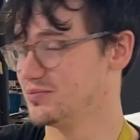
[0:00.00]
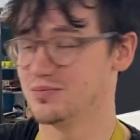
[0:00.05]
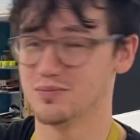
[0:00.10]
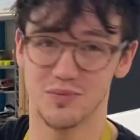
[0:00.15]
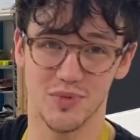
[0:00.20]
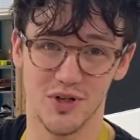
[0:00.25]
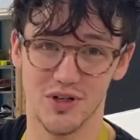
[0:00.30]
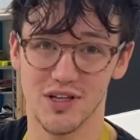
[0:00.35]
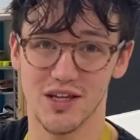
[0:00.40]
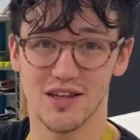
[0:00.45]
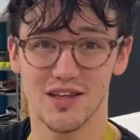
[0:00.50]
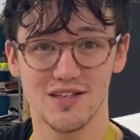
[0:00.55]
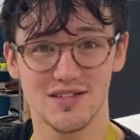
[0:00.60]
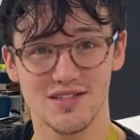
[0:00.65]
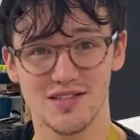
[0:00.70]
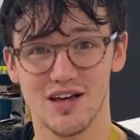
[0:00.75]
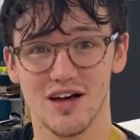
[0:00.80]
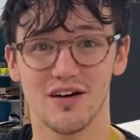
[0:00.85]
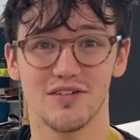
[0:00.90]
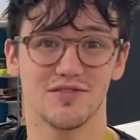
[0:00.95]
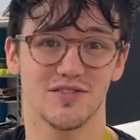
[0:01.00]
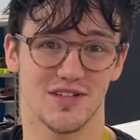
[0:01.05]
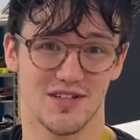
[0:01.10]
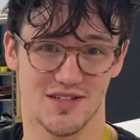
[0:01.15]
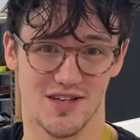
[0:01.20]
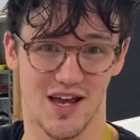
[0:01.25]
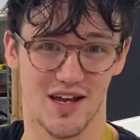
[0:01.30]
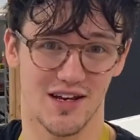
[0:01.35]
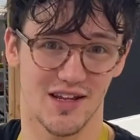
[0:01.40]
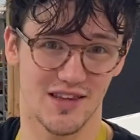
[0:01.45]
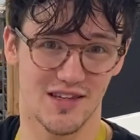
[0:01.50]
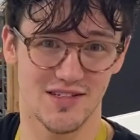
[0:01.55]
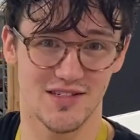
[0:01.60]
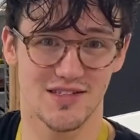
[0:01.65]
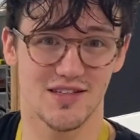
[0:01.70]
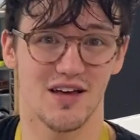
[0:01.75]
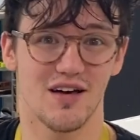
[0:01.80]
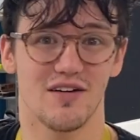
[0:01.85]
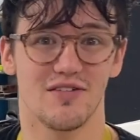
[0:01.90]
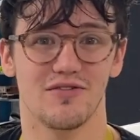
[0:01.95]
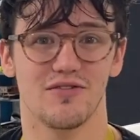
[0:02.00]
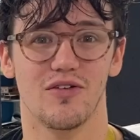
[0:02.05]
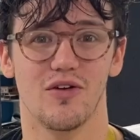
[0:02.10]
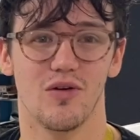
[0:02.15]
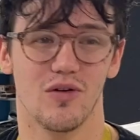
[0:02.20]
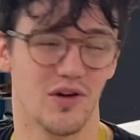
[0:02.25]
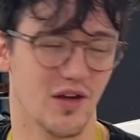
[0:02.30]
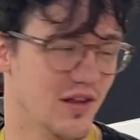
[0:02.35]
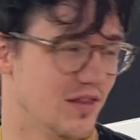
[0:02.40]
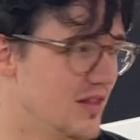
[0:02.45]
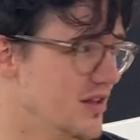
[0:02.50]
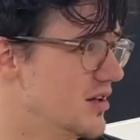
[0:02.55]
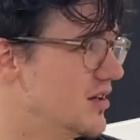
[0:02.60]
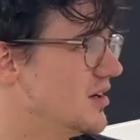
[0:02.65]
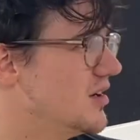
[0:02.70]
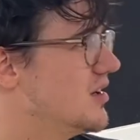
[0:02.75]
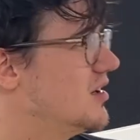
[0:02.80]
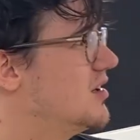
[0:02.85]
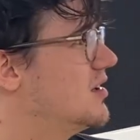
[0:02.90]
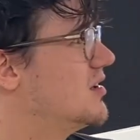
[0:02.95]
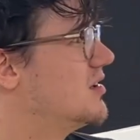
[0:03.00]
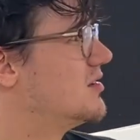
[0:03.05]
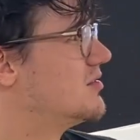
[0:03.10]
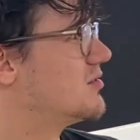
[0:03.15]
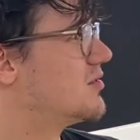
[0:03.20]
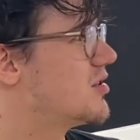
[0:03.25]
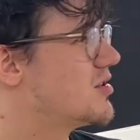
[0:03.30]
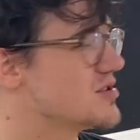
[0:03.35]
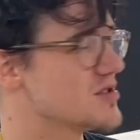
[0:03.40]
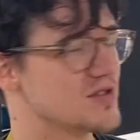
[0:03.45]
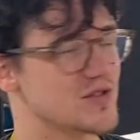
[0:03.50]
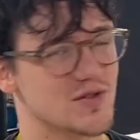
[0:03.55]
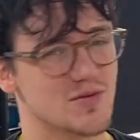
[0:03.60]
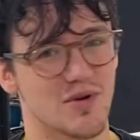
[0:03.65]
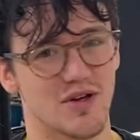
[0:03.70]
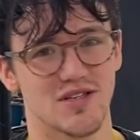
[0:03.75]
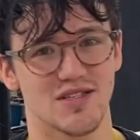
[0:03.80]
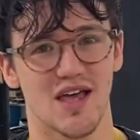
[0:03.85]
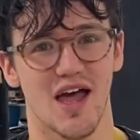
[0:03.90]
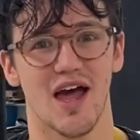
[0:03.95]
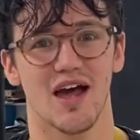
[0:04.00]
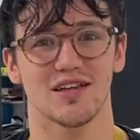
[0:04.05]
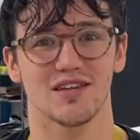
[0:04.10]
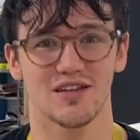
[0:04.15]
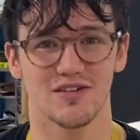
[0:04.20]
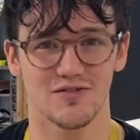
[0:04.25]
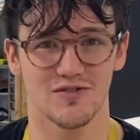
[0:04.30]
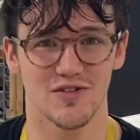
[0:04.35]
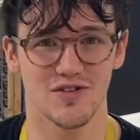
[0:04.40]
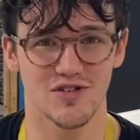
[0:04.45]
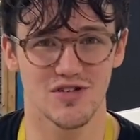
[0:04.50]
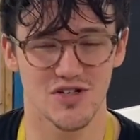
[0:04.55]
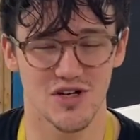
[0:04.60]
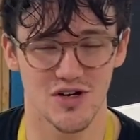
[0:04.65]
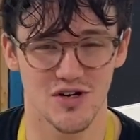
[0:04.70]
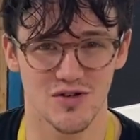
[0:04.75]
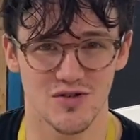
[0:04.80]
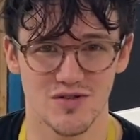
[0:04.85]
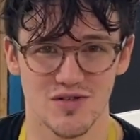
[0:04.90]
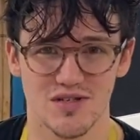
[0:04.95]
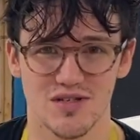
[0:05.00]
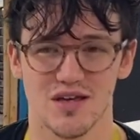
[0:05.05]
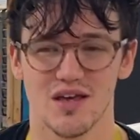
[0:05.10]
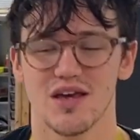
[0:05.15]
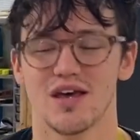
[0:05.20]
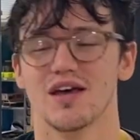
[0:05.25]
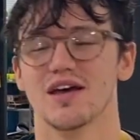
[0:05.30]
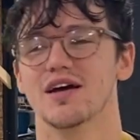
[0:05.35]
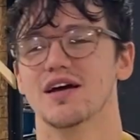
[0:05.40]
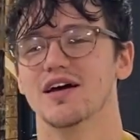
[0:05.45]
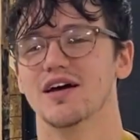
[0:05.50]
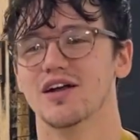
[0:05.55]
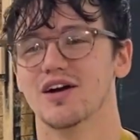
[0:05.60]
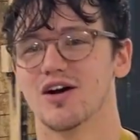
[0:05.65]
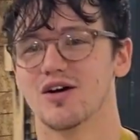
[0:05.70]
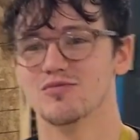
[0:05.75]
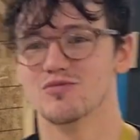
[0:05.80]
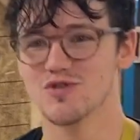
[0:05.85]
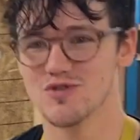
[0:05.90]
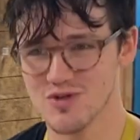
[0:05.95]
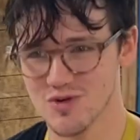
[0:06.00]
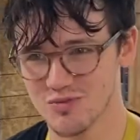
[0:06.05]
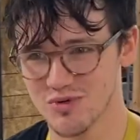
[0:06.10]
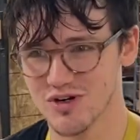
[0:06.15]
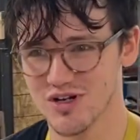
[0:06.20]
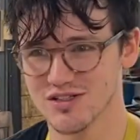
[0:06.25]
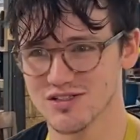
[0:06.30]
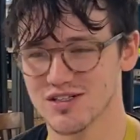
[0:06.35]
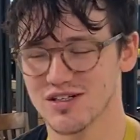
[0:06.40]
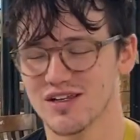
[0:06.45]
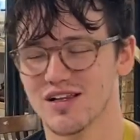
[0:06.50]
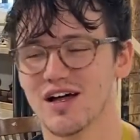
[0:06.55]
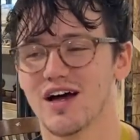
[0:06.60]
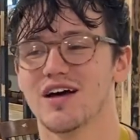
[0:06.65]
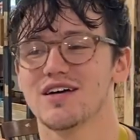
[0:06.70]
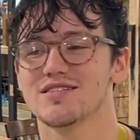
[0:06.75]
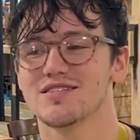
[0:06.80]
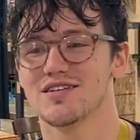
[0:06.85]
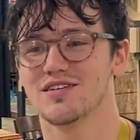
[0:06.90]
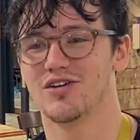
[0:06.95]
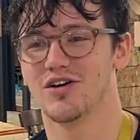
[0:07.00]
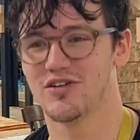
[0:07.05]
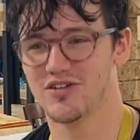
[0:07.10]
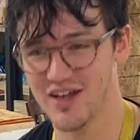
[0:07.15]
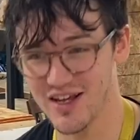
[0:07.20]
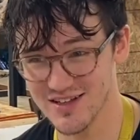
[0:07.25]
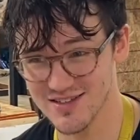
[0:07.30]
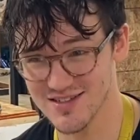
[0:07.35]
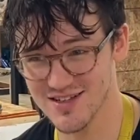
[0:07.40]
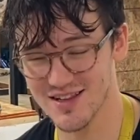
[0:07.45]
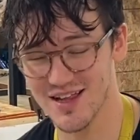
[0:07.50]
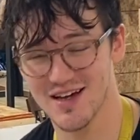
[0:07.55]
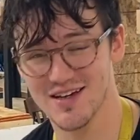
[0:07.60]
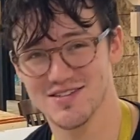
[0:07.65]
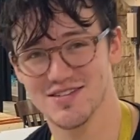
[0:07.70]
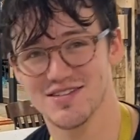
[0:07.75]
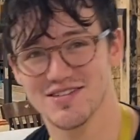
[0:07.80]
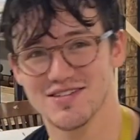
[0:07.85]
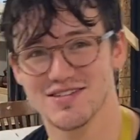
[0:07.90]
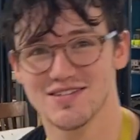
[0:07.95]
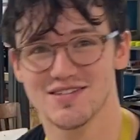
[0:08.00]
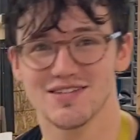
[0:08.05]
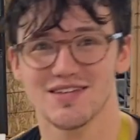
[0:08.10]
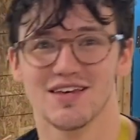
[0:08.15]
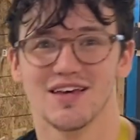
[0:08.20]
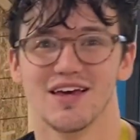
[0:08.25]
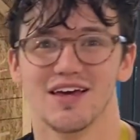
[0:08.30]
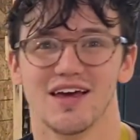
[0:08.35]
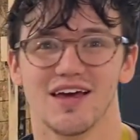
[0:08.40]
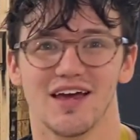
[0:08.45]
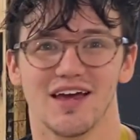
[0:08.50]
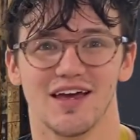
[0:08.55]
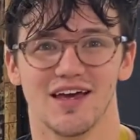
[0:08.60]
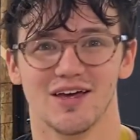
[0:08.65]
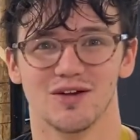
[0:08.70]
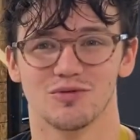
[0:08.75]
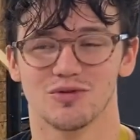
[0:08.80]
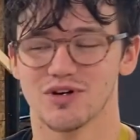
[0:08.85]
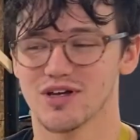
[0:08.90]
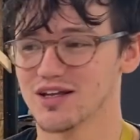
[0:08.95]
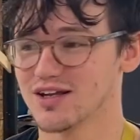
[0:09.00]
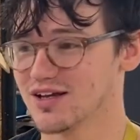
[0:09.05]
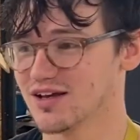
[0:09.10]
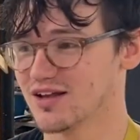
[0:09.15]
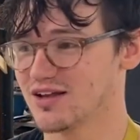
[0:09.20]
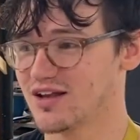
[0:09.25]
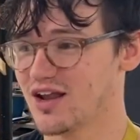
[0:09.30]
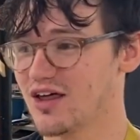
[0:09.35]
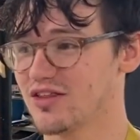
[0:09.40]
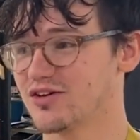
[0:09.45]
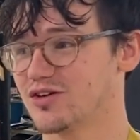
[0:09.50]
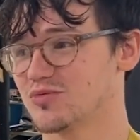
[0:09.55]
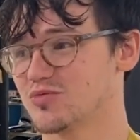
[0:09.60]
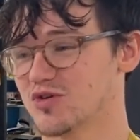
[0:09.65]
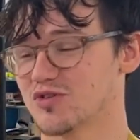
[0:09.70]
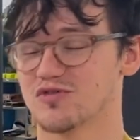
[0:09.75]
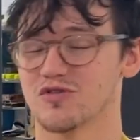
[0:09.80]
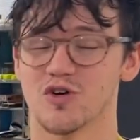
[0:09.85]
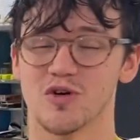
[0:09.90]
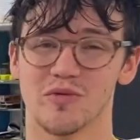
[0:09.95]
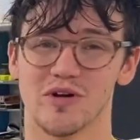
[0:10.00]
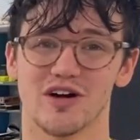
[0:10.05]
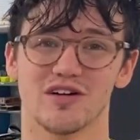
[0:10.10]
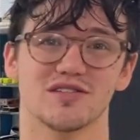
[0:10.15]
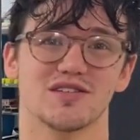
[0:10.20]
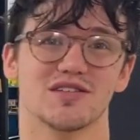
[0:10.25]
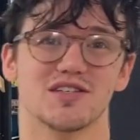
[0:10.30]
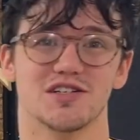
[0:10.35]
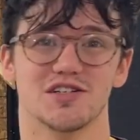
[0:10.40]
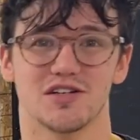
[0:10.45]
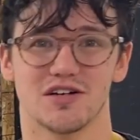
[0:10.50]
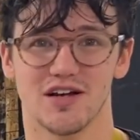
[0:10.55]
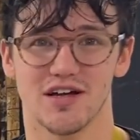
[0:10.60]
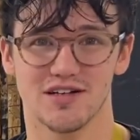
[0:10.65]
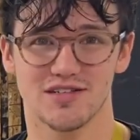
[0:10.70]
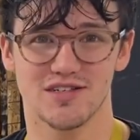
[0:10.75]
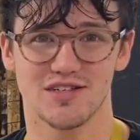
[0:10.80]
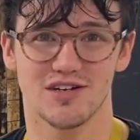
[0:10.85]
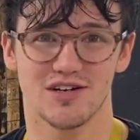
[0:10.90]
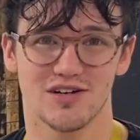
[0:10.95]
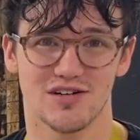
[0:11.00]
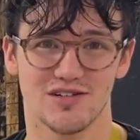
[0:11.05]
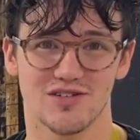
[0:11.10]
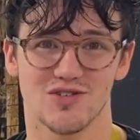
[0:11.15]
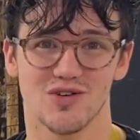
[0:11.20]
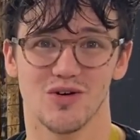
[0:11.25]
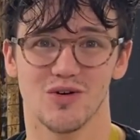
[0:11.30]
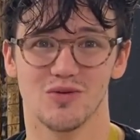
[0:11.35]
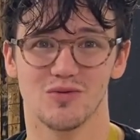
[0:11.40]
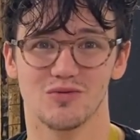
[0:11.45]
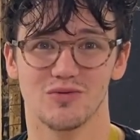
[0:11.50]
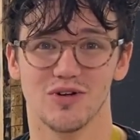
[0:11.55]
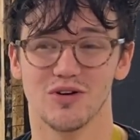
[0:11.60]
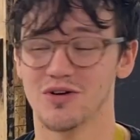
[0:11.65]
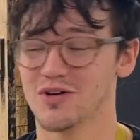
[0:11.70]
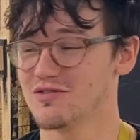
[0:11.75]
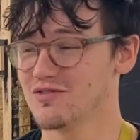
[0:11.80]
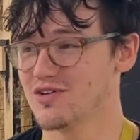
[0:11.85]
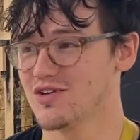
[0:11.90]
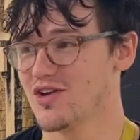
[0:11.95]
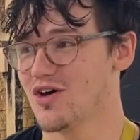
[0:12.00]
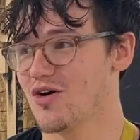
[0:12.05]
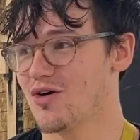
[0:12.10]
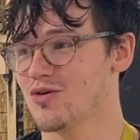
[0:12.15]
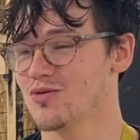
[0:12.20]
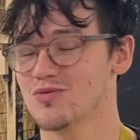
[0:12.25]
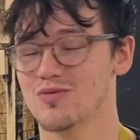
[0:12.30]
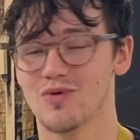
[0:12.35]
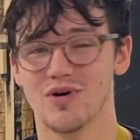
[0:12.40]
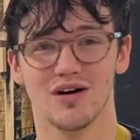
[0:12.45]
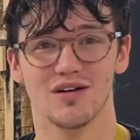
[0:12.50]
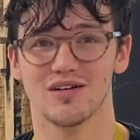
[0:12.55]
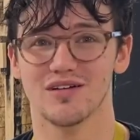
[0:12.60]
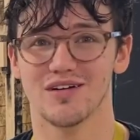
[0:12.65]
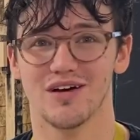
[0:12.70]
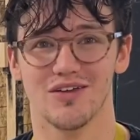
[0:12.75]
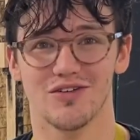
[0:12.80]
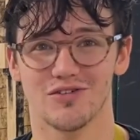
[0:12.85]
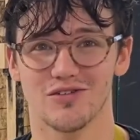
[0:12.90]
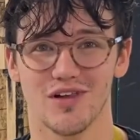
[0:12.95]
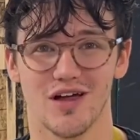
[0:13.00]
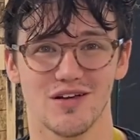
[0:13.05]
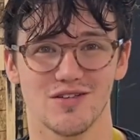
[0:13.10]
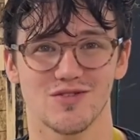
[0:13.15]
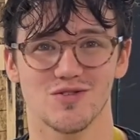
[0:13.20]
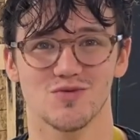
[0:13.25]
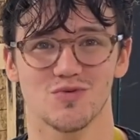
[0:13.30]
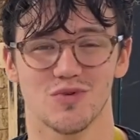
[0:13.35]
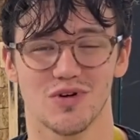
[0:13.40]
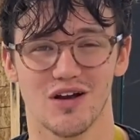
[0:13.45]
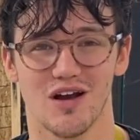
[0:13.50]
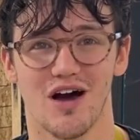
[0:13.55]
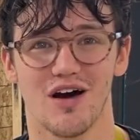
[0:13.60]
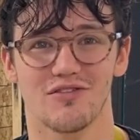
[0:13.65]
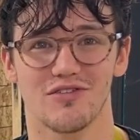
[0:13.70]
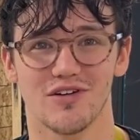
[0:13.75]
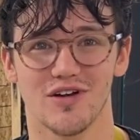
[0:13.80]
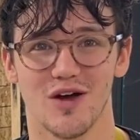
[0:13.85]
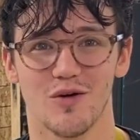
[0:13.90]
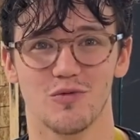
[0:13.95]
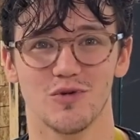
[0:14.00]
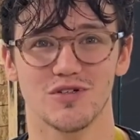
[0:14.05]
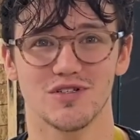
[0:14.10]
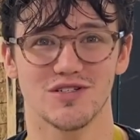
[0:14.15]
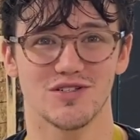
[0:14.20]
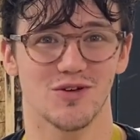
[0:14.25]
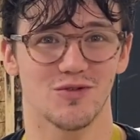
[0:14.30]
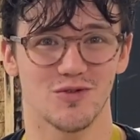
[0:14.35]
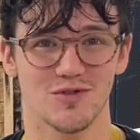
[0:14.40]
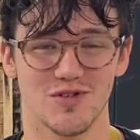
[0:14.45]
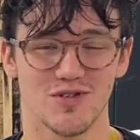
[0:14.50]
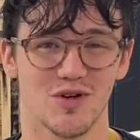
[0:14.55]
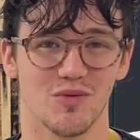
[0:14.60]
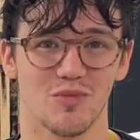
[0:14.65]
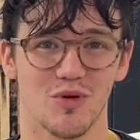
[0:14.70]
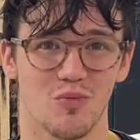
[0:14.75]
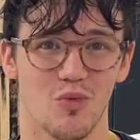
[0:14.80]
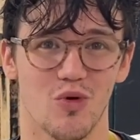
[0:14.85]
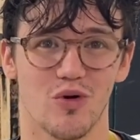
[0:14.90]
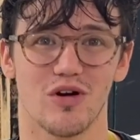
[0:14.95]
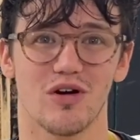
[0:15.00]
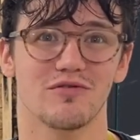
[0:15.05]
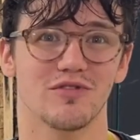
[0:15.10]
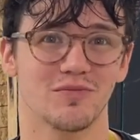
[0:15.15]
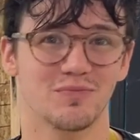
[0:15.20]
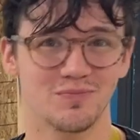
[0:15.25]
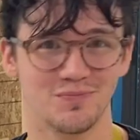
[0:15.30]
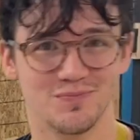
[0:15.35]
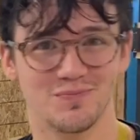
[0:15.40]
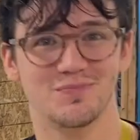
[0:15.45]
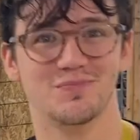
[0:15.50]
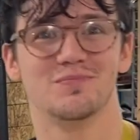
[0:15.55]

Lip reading: building this stuff, designing this stuff, in the rehearsal space acting for the shows, in our music production class, in our dance classes, and we're getting another performing arts teacher next year, so we don't even know what other classes we're gonna offer yet. We just know there's gonna be more of them.